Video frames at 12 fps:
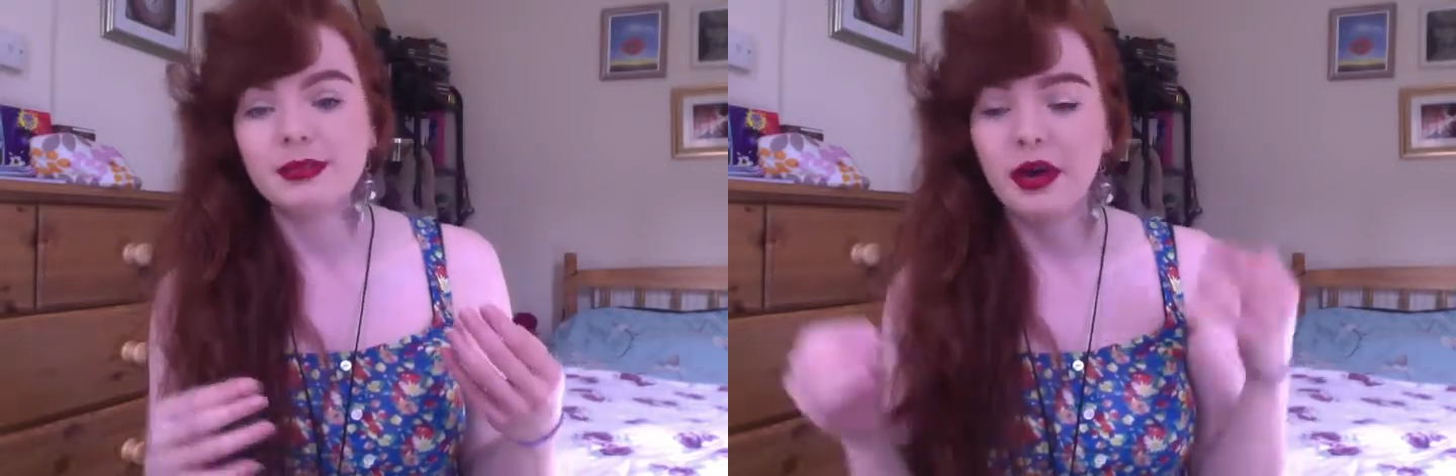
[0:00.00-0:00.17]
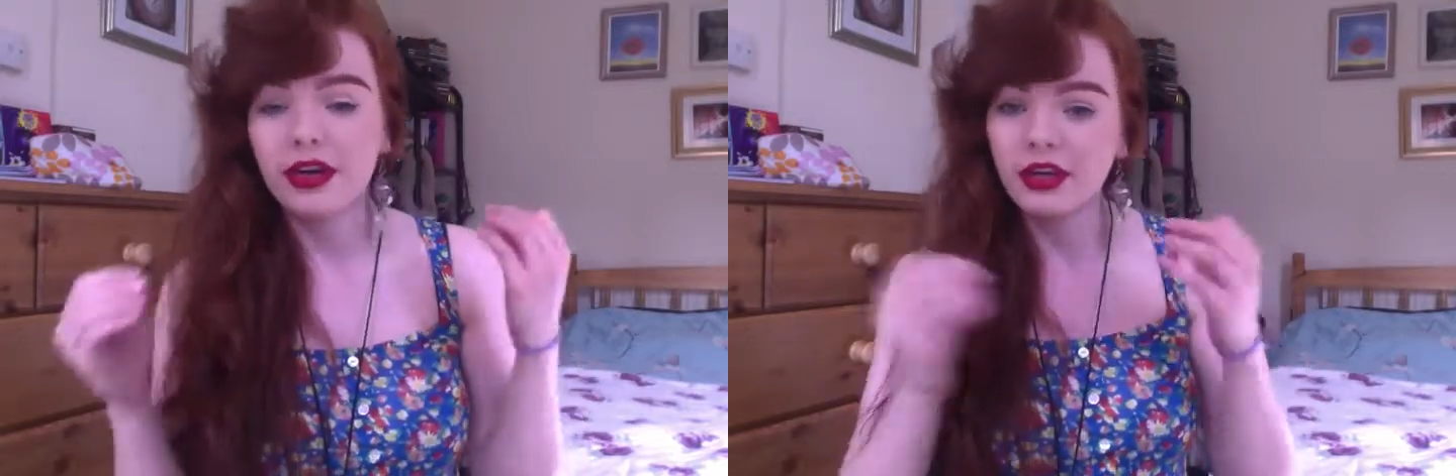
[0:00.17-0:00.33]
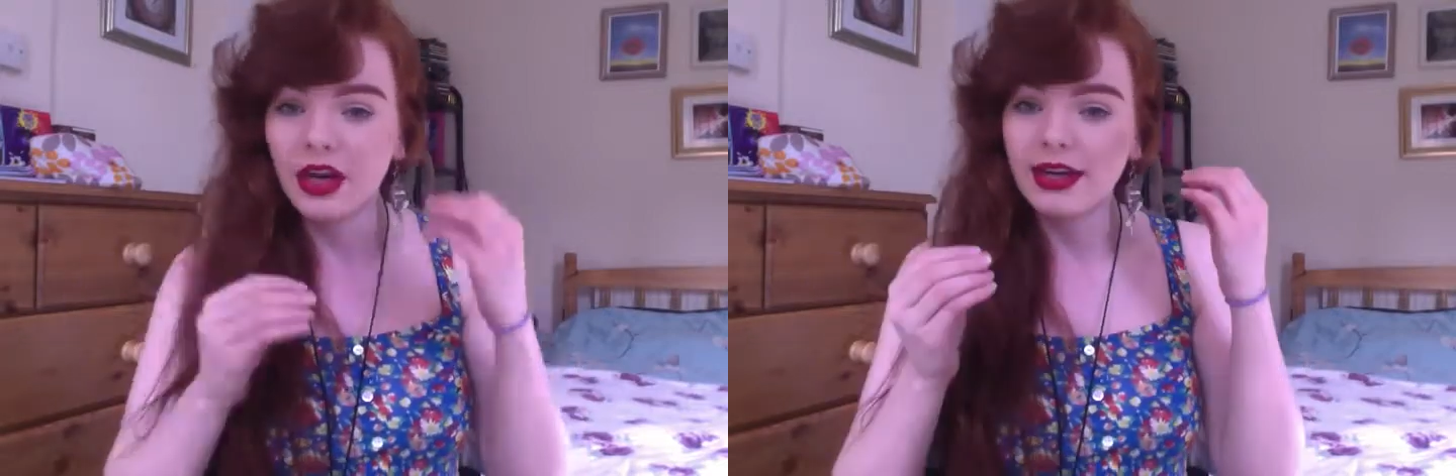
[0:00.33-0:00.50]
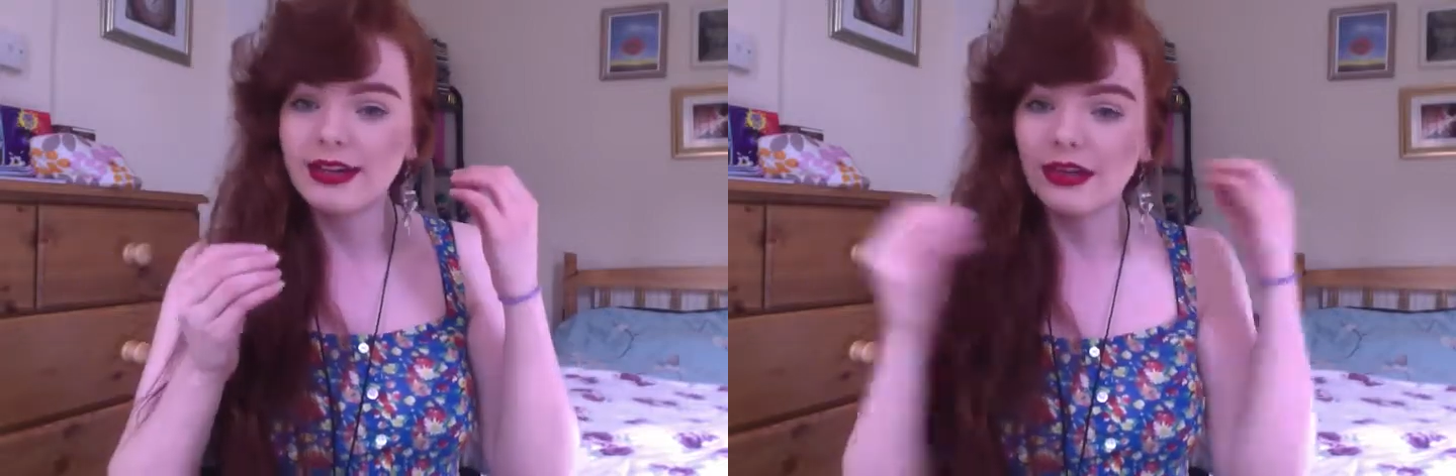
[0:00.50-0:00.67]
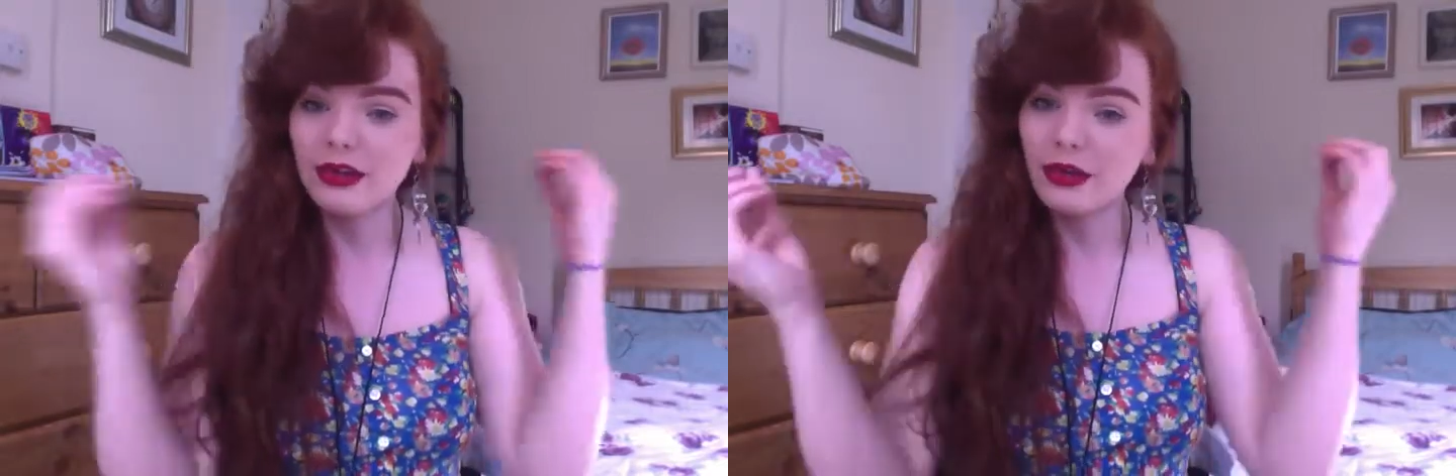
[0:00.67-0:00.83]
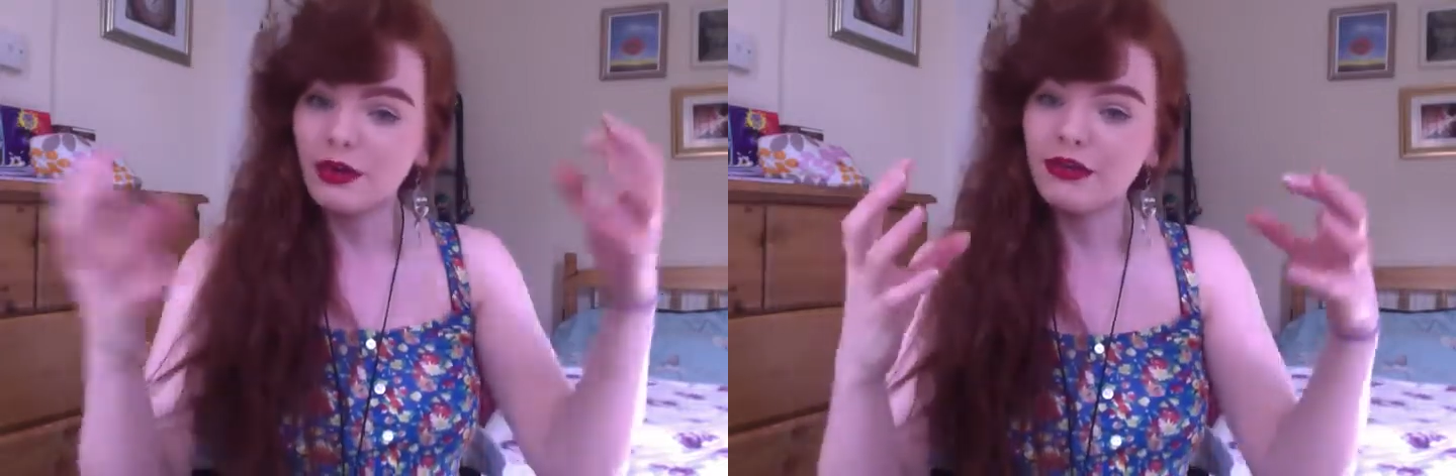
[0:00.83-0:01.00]
but I can handle a
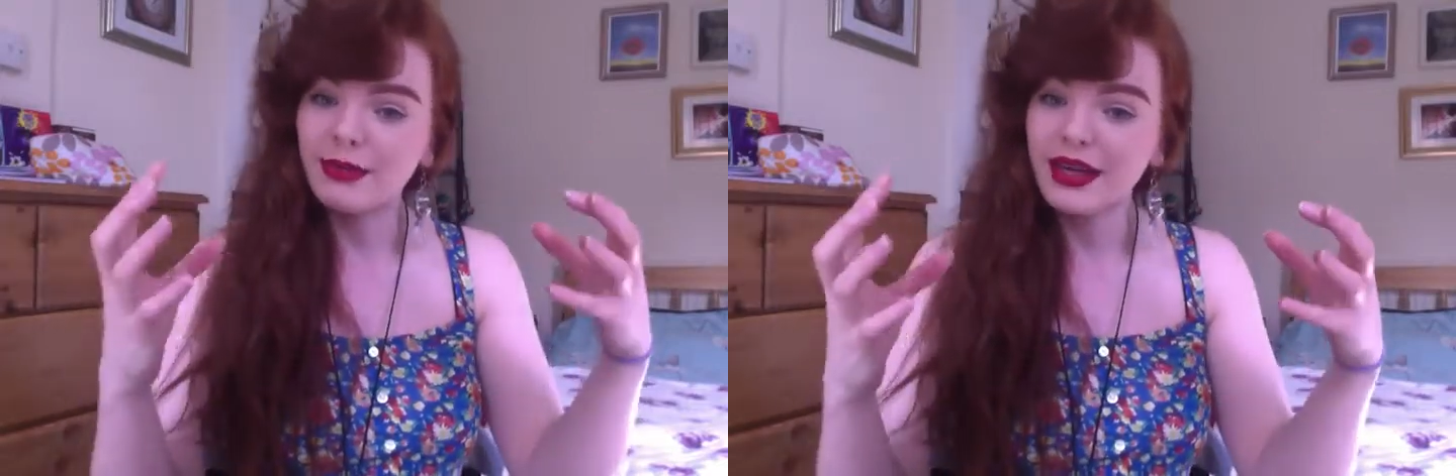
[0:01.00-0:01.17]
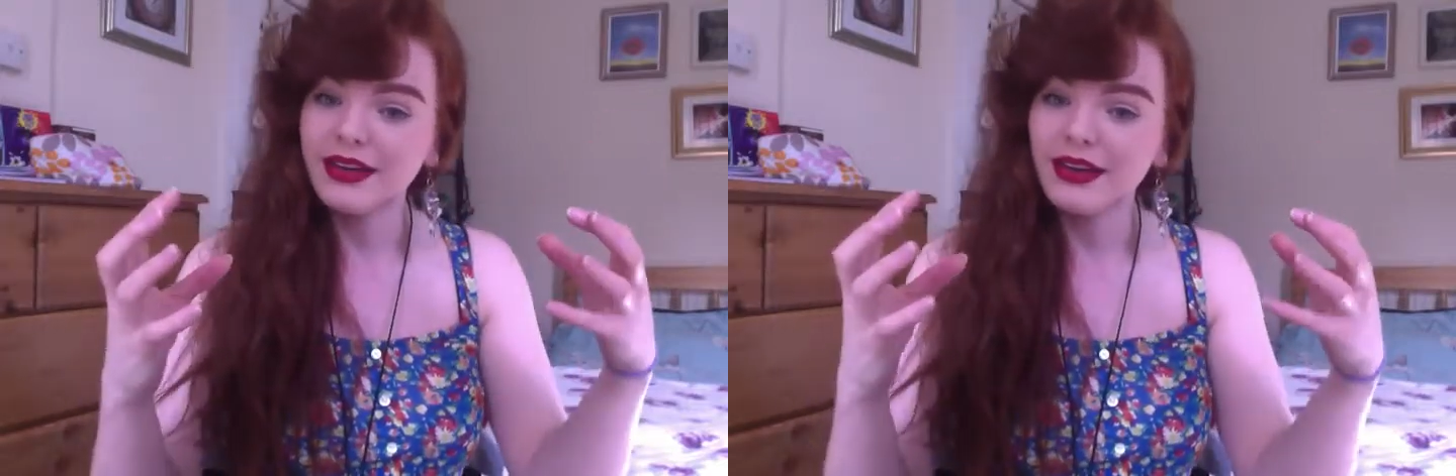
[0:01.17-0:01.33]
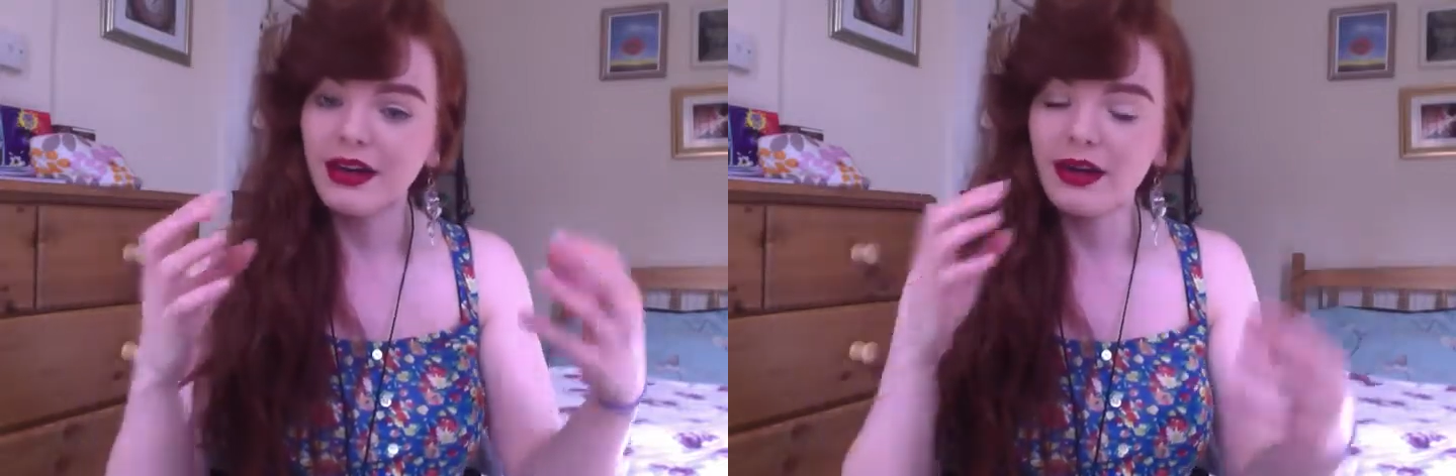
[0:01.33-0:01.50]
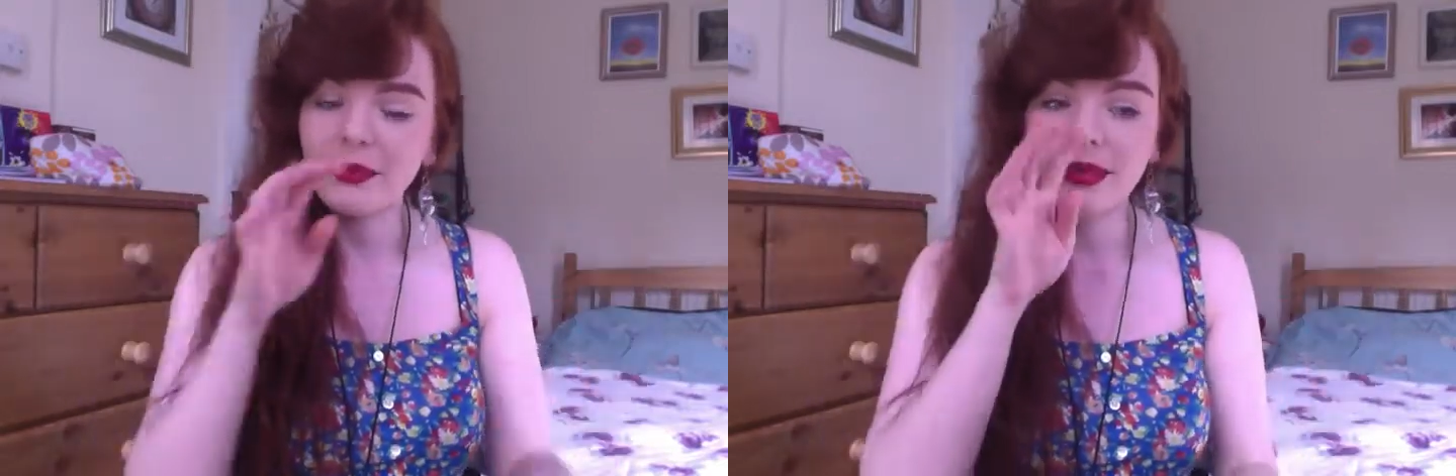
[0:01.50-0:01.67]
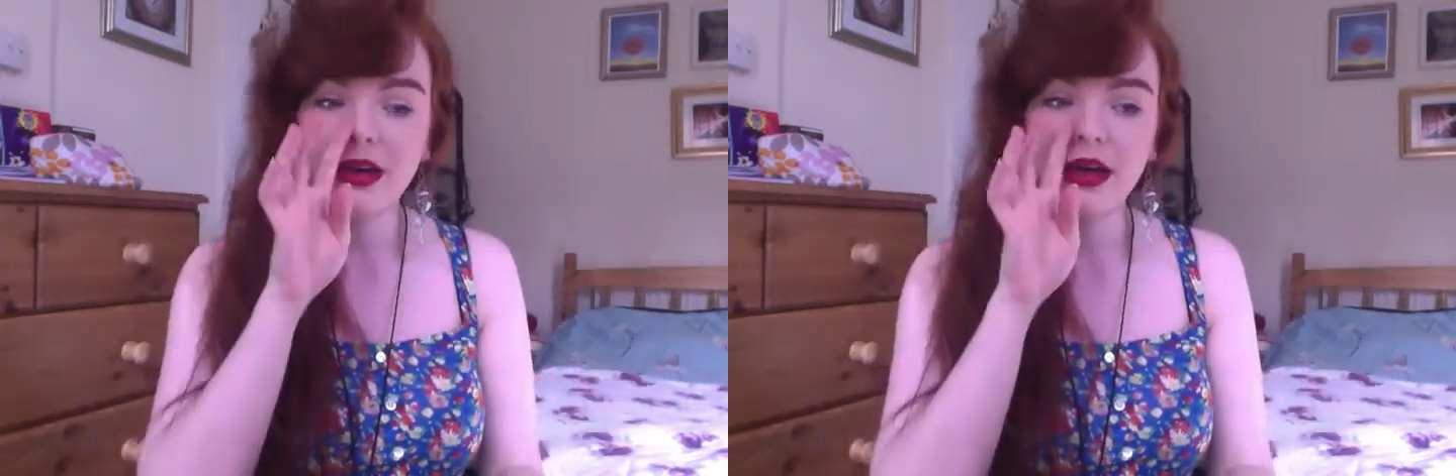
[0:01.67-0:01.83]
lot of makeup.